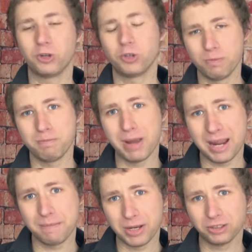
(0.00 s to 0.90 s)
because you
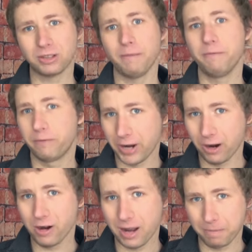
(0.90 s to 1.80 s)
may miss some
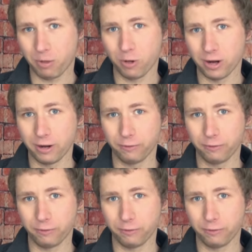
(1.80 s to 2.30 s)
very important